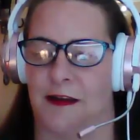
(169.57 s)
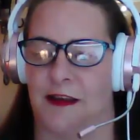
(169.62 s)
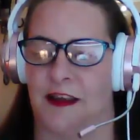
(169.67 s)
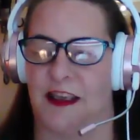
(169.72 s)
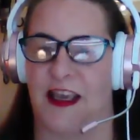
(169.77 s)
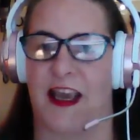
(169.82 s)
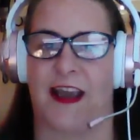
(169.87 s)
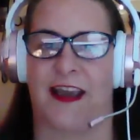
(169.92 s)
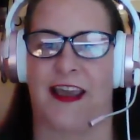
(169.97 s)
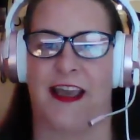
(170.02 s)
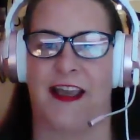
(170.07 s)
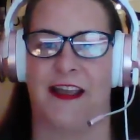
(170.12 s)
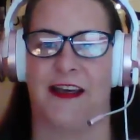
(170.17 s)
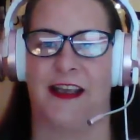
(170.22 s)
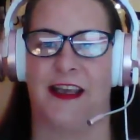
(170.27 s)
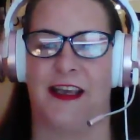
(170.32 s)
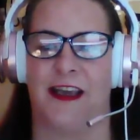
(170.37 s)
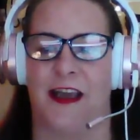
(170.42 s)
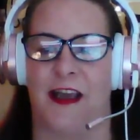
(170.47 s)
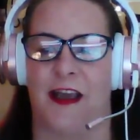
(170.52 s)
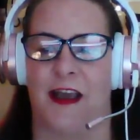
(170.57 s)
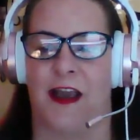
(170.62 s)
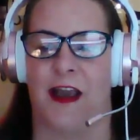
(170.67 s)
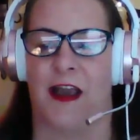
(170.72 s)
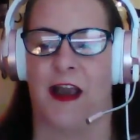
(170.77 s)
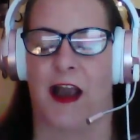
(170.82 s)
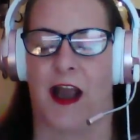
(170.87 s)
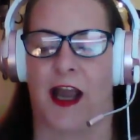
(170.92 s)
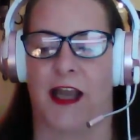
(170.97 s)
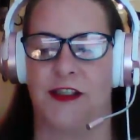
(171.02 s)
Yeah, Candy.
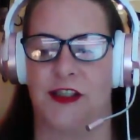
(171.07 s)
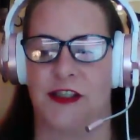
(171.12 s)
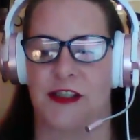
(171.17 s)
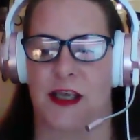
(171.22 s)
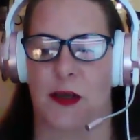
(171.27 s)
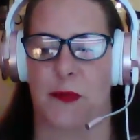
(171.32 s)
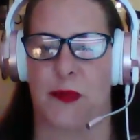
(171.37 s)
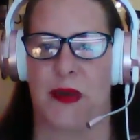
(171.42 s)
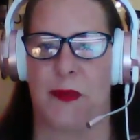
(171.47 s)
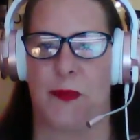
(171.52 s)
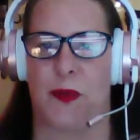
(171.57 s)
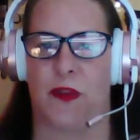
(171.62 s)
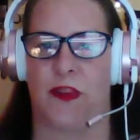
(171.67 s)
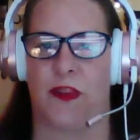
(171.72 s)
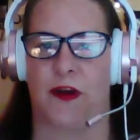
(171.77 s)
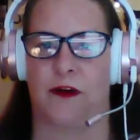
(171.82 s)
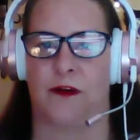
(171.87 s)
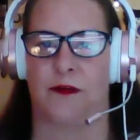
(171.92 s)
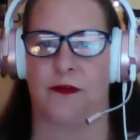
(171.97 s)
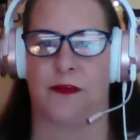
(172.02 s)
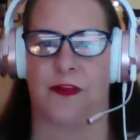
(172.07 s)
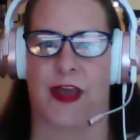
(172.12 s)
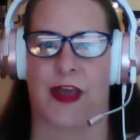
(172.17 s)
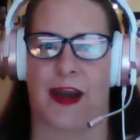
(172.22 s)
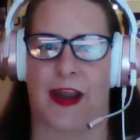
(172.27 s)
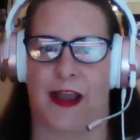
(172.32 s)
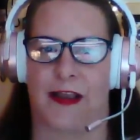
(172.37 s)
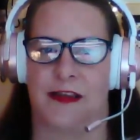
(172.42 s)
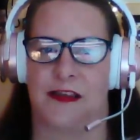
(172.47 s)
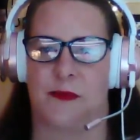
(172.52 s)
I just get people that
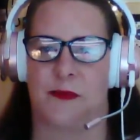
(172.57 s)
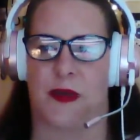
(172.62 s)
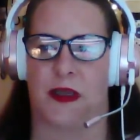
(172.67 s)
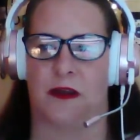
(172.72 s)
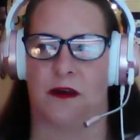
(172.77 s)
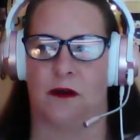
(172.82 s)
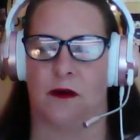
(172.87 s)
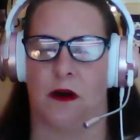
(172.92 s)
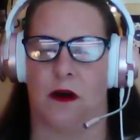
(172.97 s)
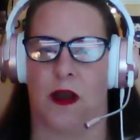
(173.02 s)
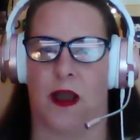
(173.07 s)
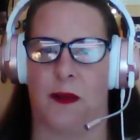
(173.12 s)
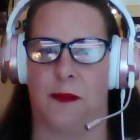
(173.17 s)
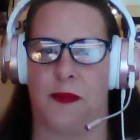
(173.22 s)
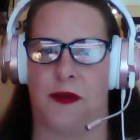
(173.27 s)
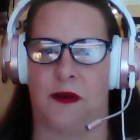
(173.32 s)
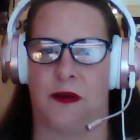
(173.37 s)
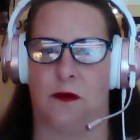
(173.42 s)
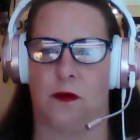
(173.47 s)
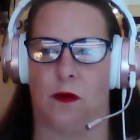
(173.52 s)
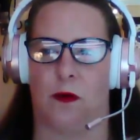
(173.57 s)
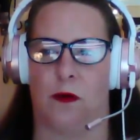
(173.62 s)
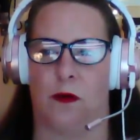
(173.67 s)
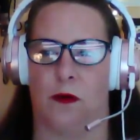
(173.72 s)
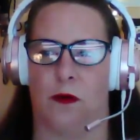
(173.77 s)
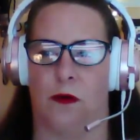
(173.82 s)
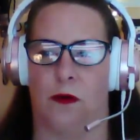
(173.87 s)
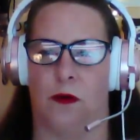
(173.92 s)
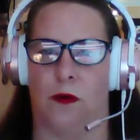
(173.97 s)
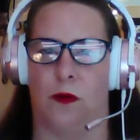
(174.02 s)
ask me, I mean,
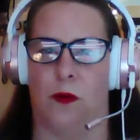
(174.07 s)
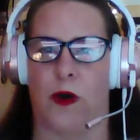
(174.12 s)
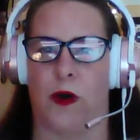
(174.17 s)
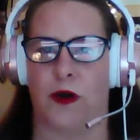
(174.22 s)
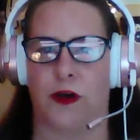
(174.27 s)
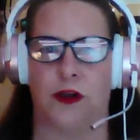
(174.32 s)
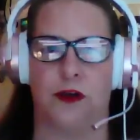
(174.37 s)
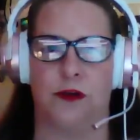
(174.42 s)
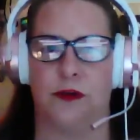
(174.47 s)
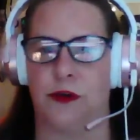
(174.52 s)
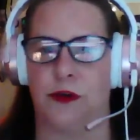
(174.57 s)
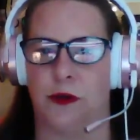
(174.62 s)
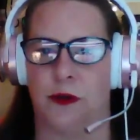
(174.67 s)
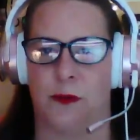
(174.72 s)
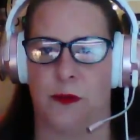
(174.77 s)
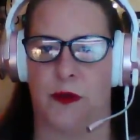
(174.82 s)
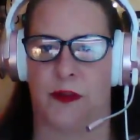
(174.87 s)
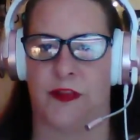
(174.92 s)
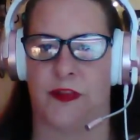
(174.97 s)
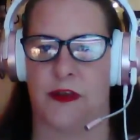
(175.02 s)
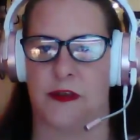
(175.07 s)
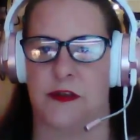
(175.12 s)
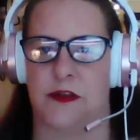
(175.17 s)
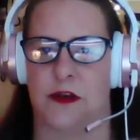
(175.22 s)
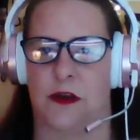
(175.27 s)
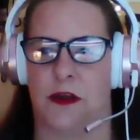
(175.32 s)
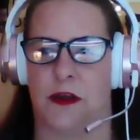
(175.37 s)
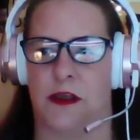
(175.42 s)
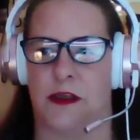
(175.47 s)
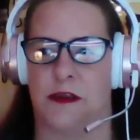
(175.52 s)
what are you doing with this?
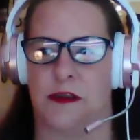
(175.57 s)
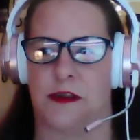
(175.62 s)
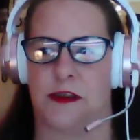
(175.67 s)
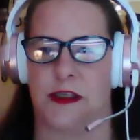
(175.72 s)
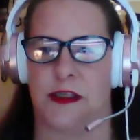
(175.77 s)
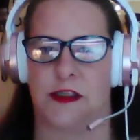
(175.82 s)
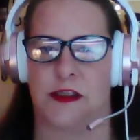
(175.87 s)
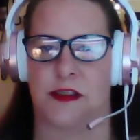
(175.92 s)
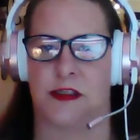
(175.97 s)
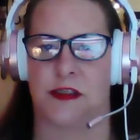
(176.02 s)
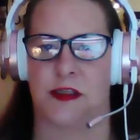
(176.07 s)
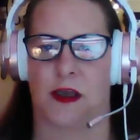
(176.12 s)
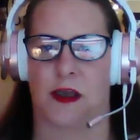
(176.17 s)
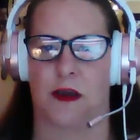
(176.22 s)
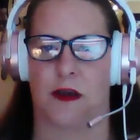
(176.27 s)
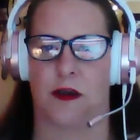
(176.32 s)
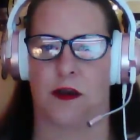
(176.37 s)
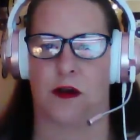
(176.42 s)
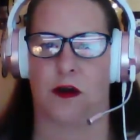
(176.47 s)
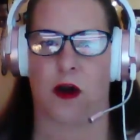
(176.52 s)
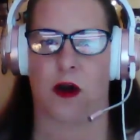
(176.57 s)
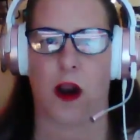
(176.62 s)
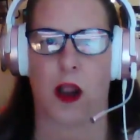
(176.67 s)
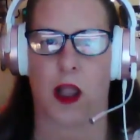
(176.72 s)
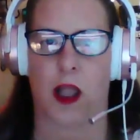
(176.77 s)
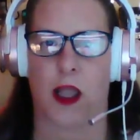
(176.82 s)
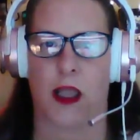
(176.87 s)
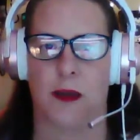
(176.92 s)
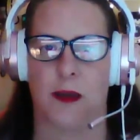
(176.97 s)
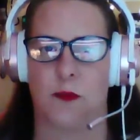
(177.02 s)
Is this
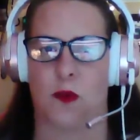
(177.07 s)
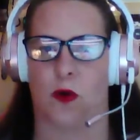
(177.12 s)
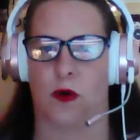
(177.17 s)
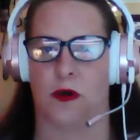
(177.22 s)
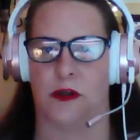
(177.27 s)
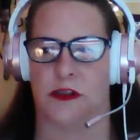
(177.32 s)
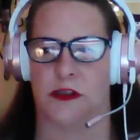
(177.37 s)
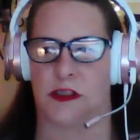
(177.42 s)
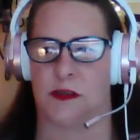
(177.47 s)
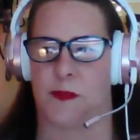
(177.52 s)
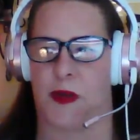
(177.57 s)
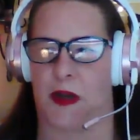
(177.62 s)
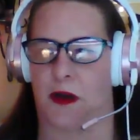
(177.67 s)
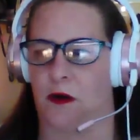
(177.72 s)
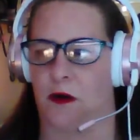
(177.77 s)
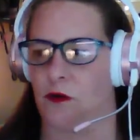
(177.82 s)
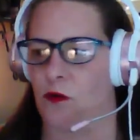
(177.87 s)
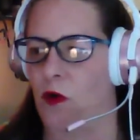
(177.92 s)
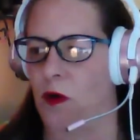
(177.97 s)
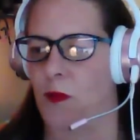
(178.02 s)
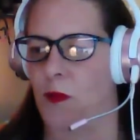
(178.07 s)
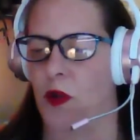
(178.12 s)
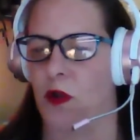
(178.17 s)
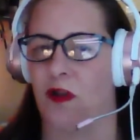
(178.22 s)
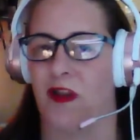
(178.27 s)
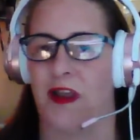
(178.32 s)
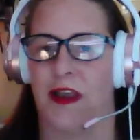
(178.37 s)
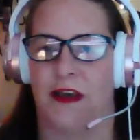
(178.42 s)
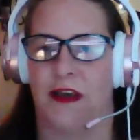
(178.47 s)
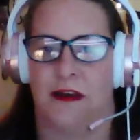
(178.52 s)
crime or is this paranormal?
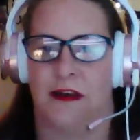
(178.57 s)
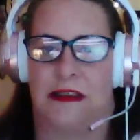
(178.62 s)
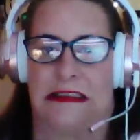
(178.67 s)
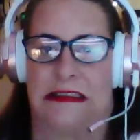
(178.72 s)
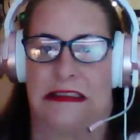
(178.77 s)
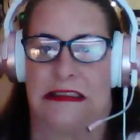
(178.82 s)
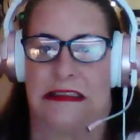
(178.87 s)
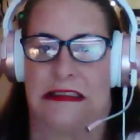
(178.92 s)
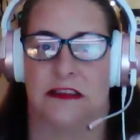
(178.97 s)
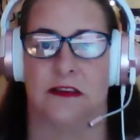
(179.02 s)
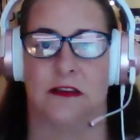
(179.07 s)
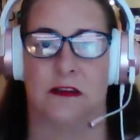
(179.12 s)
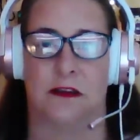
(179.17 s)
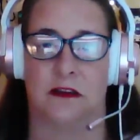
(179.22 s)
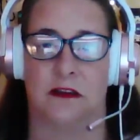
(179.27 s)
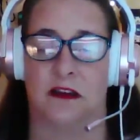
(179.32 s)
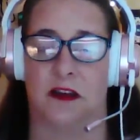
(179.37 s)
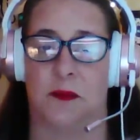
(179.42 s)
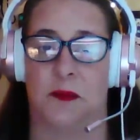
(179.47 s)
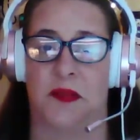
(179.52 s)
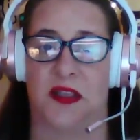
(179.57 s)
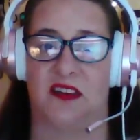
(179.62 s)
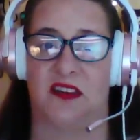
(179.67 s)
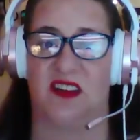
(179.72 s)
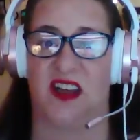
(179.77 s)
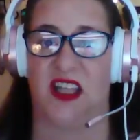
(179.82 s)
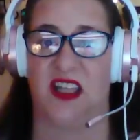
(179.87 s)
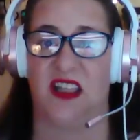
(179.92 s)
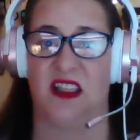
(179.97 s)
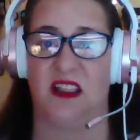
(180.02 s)
And
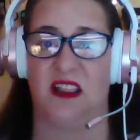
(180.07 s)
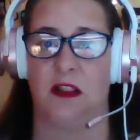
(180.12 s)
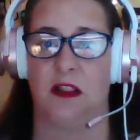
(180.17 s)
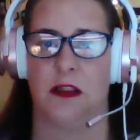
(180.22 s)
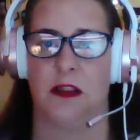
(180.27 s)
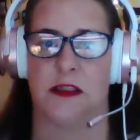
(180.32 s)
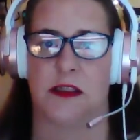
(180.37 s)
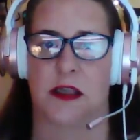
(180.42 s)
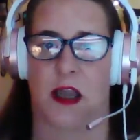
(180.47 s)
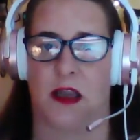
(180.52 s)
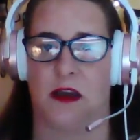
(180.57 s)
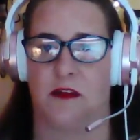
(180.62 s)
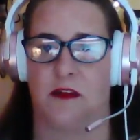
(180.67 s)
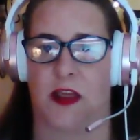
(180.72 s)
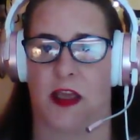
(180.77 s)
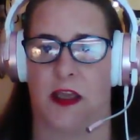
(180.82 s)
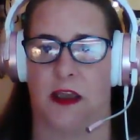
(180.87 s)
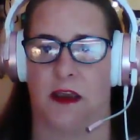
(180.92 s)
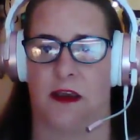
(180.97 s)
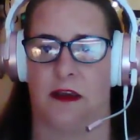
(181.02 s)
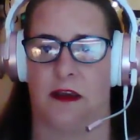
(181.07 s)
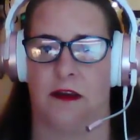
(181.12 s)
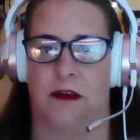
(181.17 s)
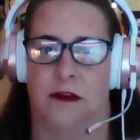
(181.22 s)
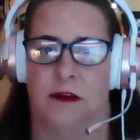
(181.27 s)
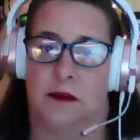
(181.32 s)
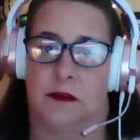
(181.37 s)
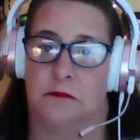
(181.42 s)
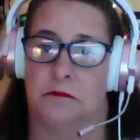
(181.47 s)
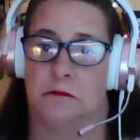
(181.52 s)
I'm like, well, it's kind of
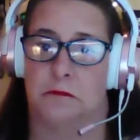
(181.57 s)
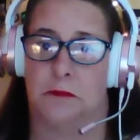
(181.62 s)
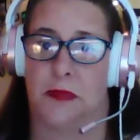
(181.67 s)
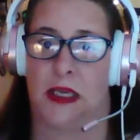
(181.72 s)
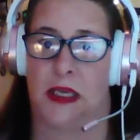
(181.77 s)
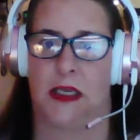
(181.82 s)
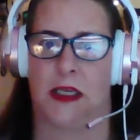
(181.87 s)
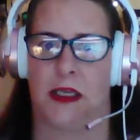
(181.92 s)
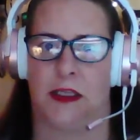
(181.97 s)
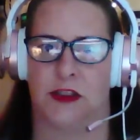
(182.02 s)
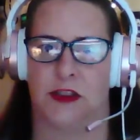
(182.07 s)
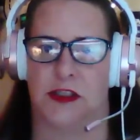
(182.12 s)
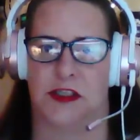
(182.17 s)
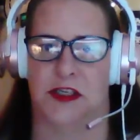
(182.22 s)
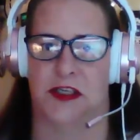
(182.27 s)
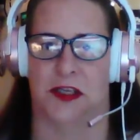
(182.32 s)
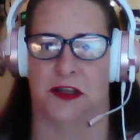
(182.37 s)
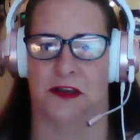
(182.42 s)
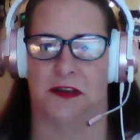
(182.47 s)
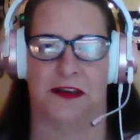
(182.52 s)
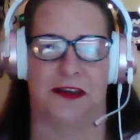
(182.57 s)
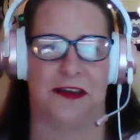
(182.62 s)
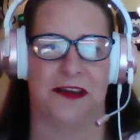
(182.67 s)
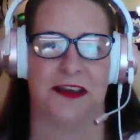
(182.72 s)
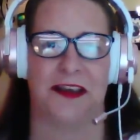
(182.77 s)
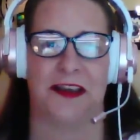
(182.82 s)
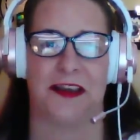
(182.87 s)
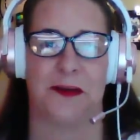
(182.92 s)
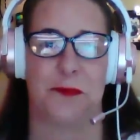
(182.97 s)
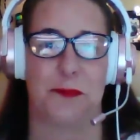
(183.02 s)
like me, just
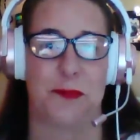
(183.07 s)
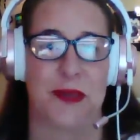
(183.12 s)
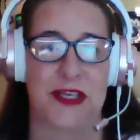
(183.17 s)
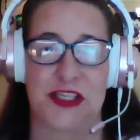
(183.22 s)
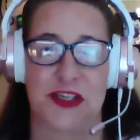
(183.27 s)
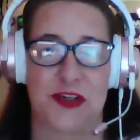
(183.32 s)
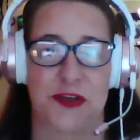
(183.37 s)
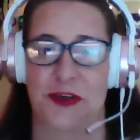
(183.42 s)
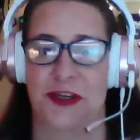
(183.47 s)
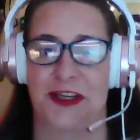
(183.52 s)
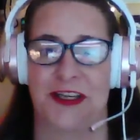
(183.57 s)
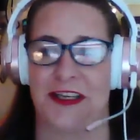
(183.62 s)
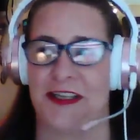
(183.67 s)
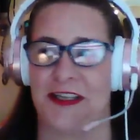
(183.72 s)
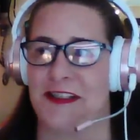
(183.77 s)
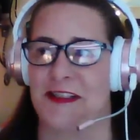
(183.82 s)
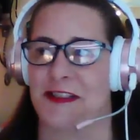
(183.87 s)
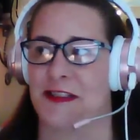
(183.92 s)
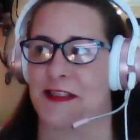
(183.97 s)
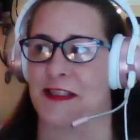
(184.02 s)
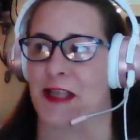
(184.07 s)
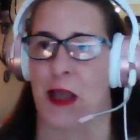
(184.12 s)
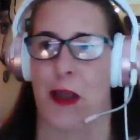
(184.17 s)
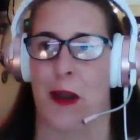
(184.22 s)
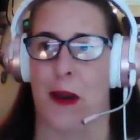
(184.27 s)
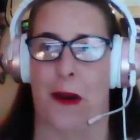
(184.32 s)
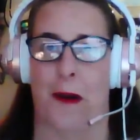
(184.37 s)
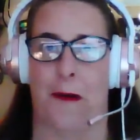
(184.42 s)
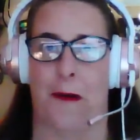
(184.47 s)
mysteries,